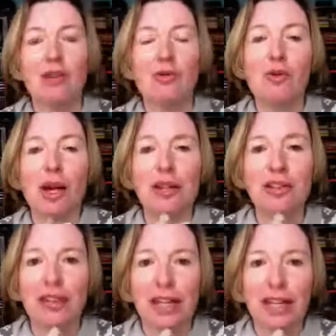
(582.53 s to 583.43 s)

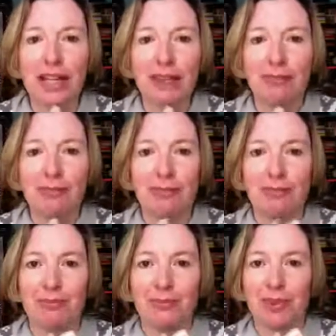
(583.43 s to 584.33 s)
One day,
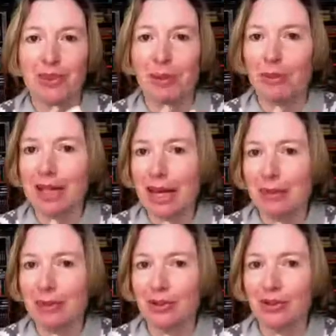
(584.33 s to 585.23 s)
something
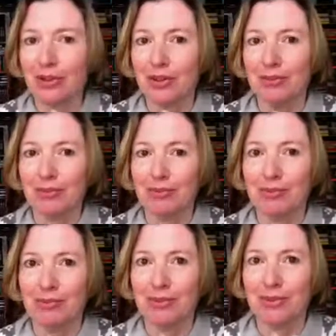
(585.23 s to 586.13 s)
happens.
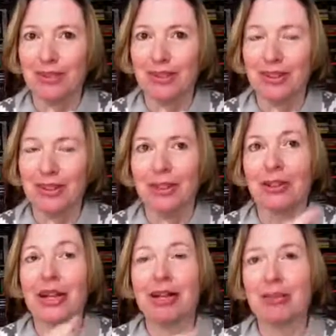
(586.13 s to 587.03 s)

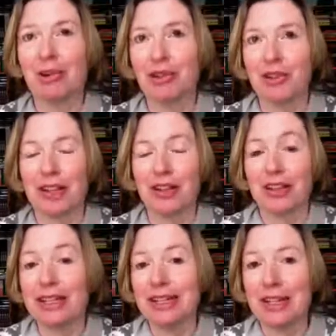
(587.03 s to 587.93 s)
In Harry Potter, that's
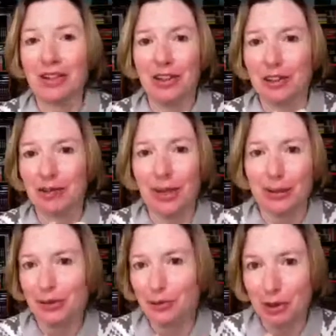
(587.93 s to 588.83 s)
the letter
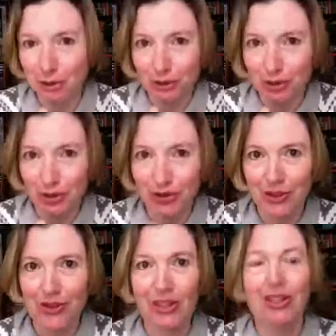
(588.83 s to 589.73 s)
arrives from Hogwarts.
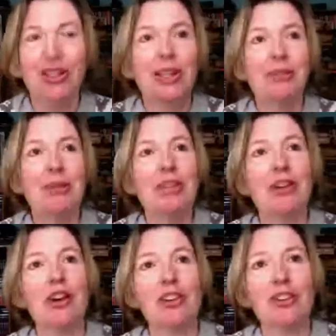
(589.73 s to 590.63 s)

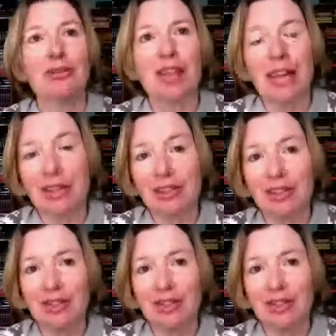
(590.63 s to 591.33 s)
Because of that,